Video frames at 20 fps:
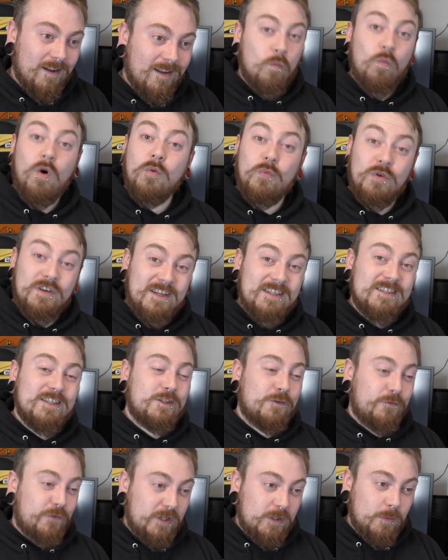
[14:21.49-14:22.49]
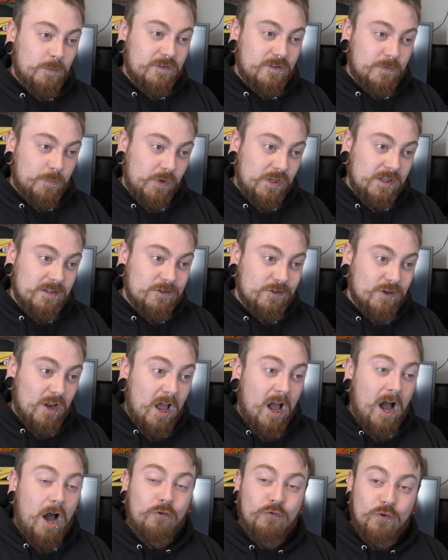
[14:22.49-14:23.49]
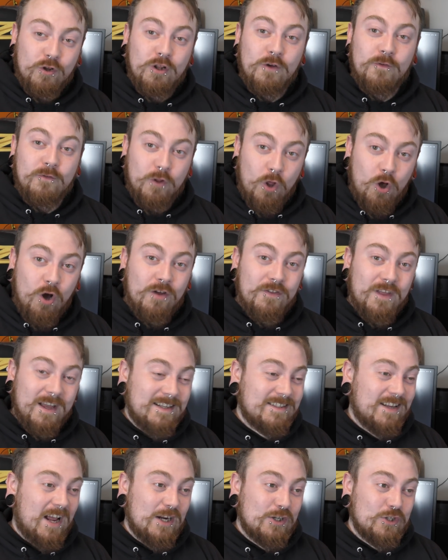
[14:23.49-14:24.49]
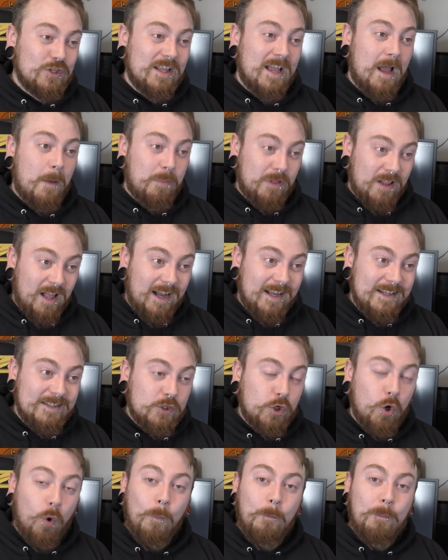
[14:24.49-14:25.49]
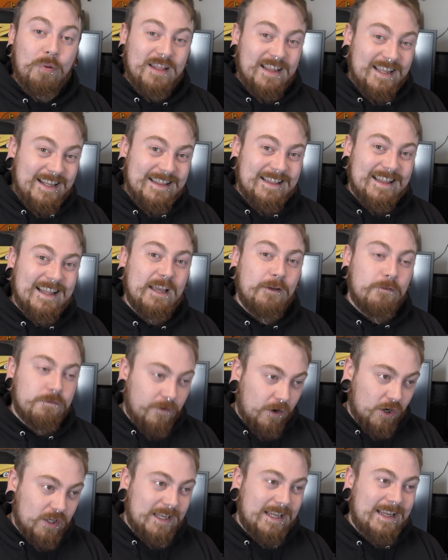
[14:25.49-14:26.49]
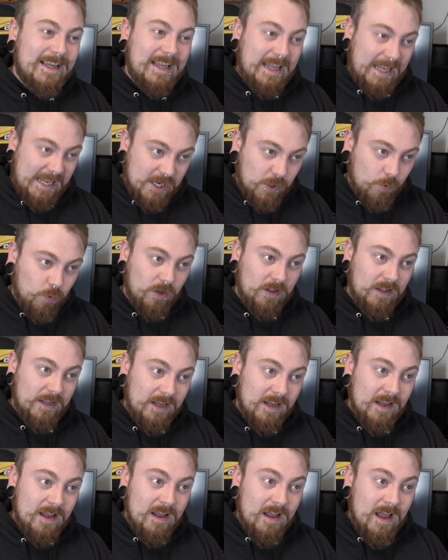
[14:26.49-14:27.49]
What we need is freedom of speech, a rule of law that is actually applied completely fucking equally,